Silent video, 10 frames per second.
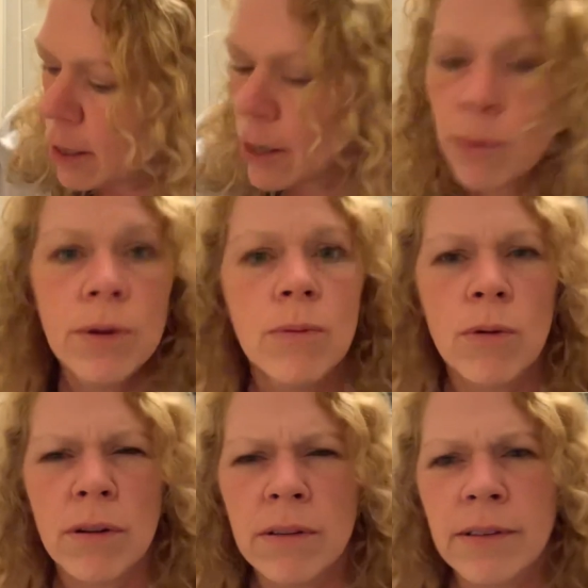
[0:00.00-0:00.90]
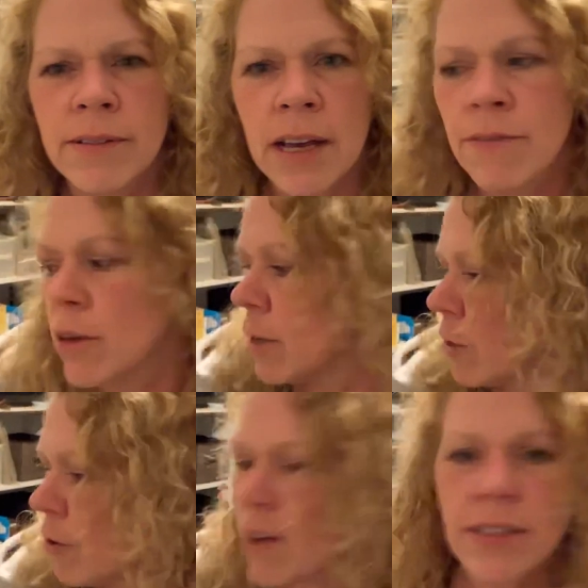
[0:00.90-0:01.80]
all right, we'll, we'll save the
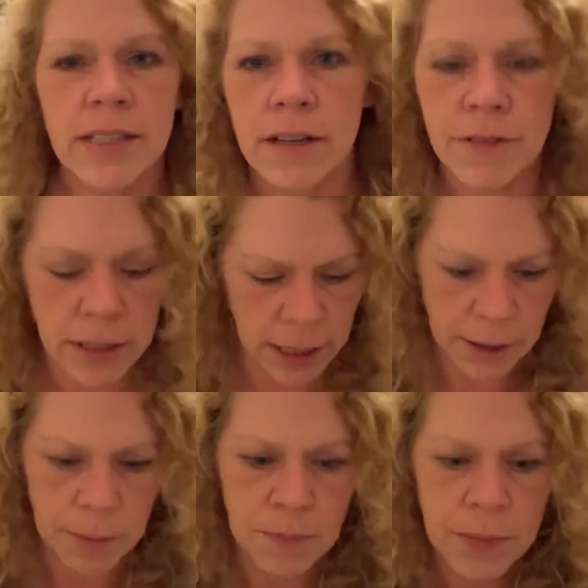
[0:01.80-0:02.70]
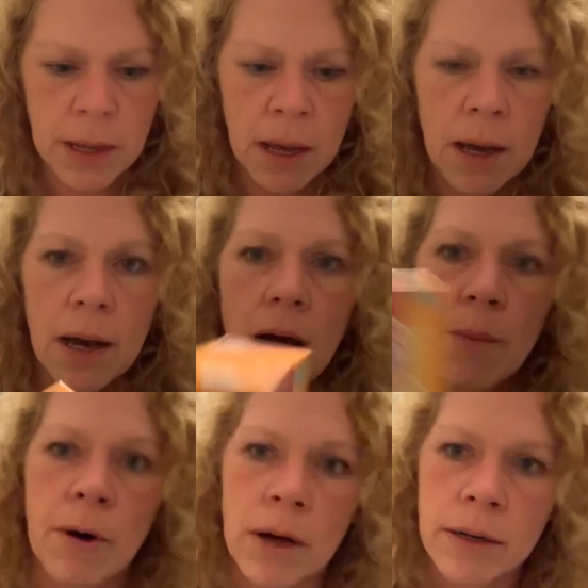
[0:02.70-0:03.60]
crafty stuff till later. I
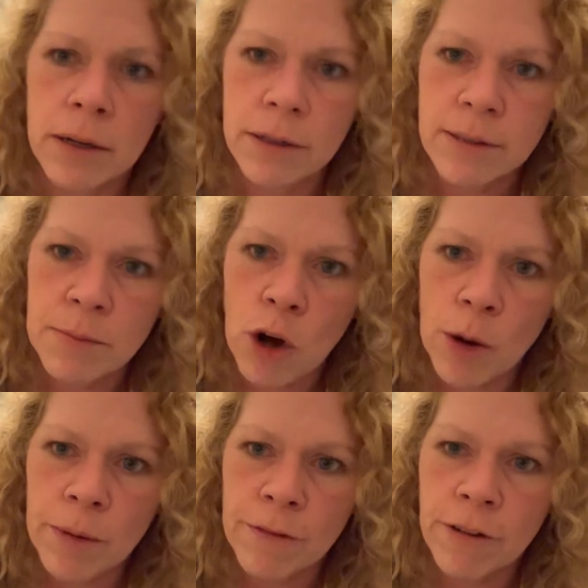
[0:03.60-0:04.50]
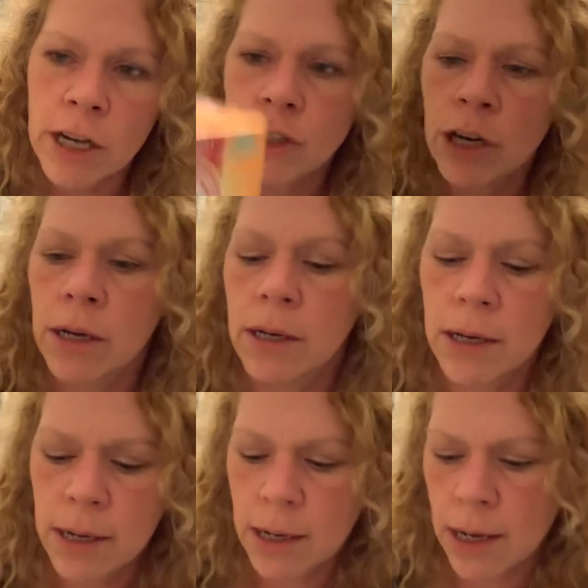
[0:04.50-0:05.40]
bought some Carpet Fresh,
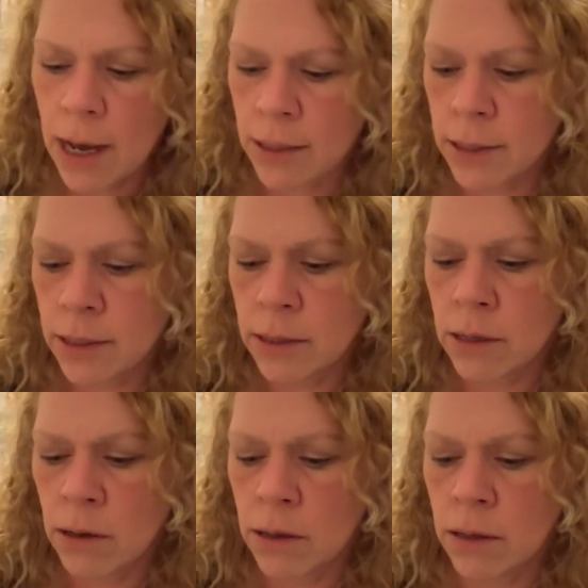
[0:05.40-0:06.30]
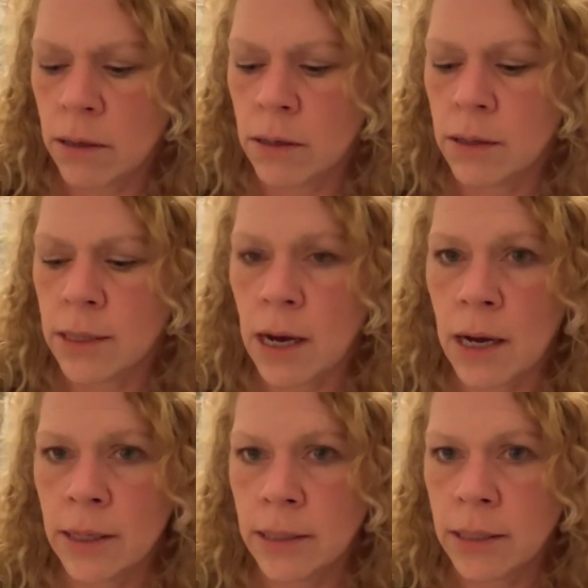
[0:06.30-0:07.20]
and this is called
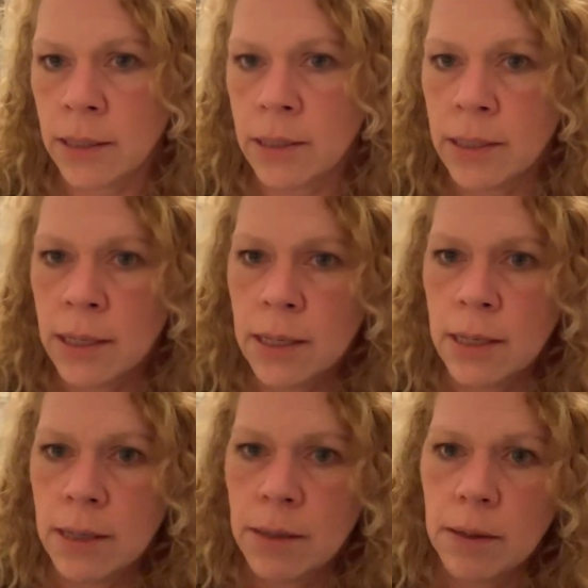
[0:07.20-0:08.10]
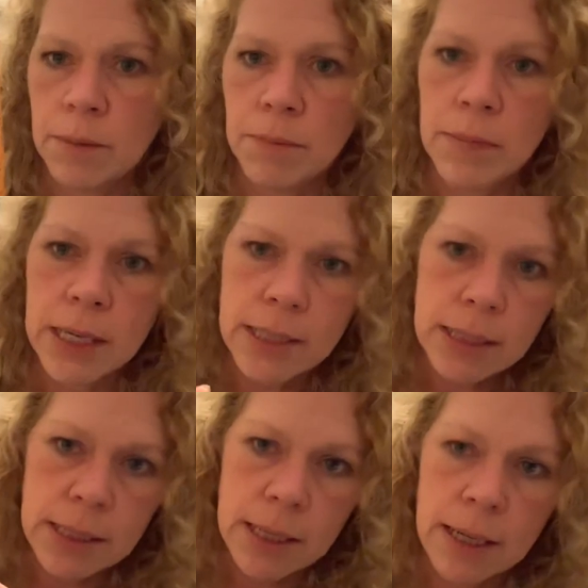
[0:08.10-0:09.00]
Island
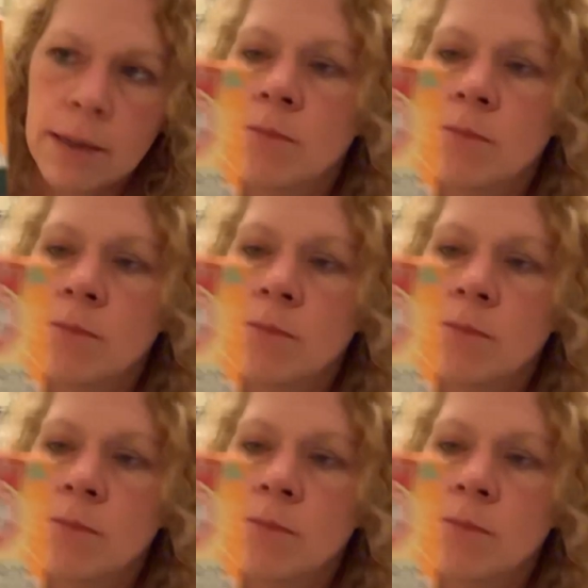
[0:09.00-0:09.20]
Mist.